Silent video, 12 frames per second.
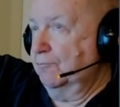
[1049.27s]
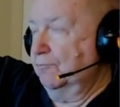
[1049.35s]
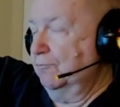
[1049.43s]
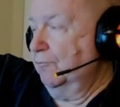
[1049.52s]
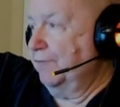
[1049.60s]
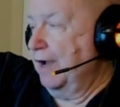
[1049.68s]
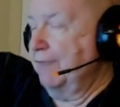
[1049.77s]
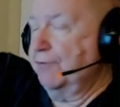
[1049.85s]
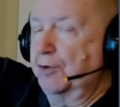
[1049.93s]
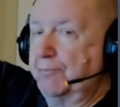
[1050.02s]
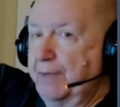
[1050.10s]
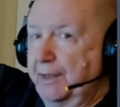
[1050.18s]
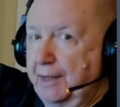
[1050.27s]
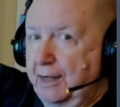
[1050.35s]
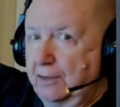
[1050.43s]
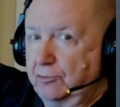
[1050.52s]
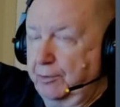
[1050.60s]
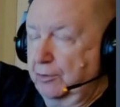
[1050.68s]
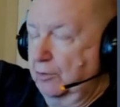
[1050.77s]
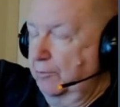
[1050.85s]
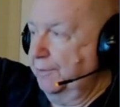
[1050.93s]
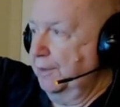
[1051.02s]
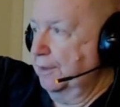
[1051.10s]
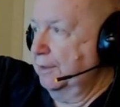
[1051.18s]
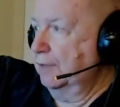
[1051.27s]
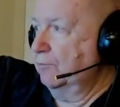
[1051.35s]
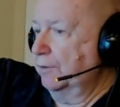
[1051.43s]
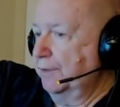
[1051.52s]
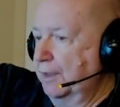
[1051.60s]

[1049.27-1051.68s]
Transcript: 500 bed hospital, and what they did when they